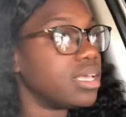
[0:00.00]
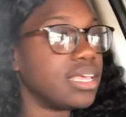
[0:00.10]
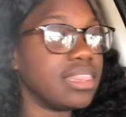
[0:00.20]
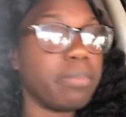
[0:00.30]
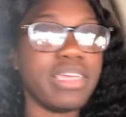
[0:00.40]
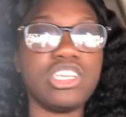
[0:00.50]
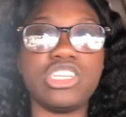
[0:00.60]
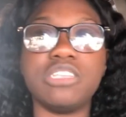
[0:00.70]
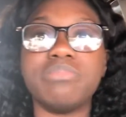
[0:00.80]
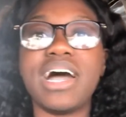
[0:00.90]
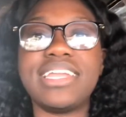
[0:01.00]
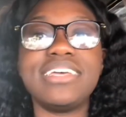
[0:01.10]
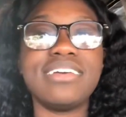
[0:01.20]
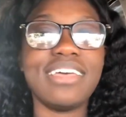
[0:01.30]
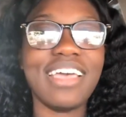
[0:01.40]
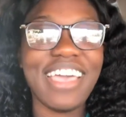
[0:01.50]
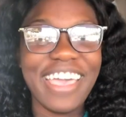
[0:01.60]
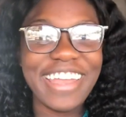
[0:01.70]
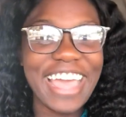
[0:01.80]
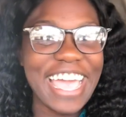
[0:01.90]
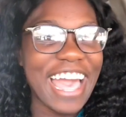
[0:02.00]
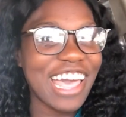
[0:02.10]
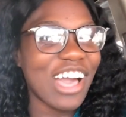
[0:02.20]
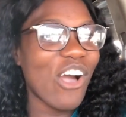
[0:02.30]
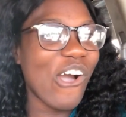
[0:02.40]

in the patient's body and i got